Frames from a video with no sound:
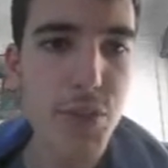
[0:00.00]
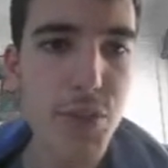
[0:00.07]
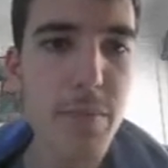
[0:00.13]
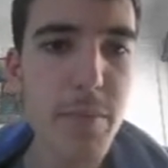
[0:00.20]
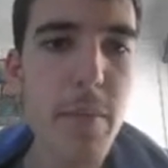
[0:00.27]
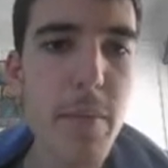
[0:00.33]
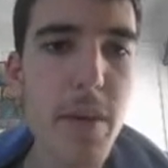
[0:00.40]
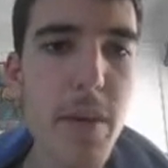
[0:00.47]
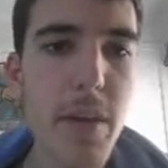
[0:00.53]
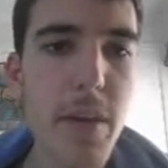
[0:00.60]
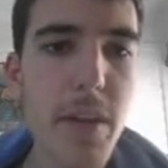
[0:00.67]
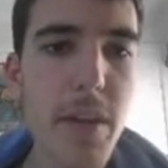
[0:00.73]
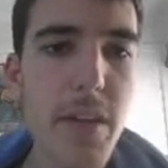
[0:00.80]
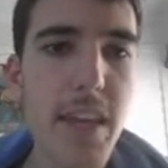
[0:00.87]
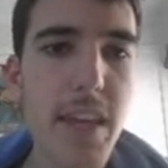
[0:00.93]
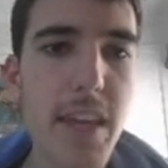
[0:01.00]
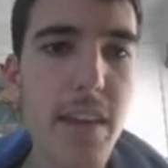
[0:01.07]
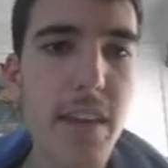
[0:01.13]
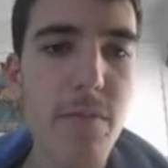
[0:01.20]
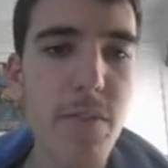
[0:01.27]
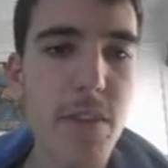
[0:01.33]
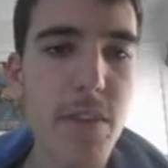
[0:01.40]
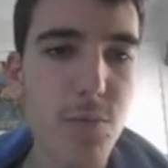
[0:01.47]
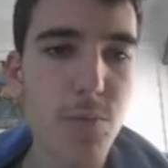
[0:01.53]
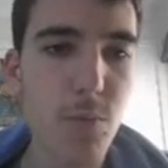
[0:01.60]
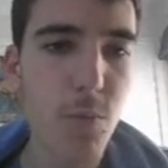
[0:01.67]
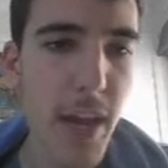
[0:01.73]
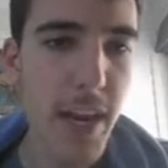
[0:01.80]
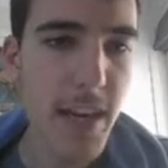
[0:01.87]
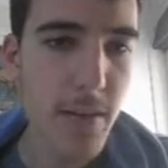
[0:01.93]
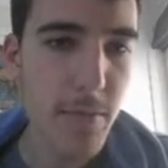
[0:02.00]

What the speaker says: Maybe I need to get rid of this weight